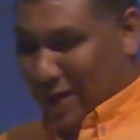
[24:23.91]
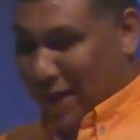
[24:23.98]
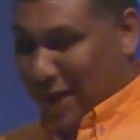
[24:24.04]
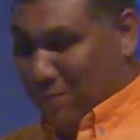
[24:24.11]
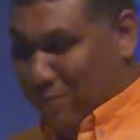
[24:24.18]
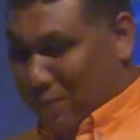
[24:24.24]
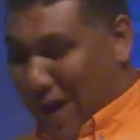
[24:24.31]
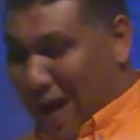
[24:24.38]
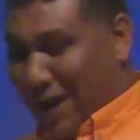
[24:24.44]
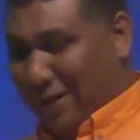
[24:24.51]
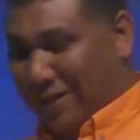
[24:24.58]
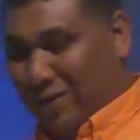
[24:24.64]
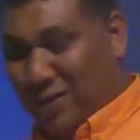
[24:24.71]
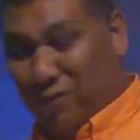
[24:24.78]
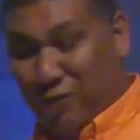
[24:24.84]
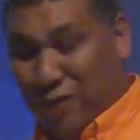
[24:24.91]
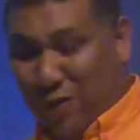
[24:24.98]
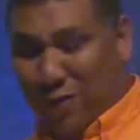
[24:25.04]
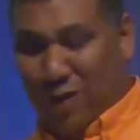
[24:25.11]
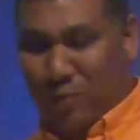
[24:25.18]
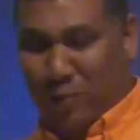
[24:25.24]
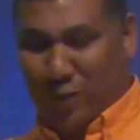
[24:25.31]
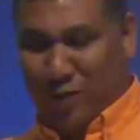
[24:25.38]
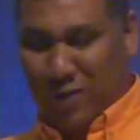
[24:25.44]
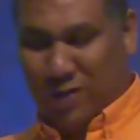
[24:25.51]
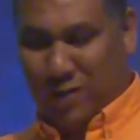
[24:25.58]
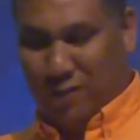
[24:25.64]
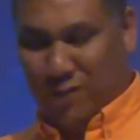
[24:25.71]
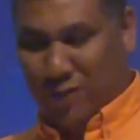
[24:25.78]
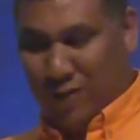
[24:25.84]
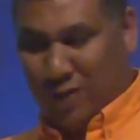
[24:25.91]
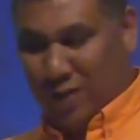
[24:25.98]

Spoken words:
and buying. It's very imperative.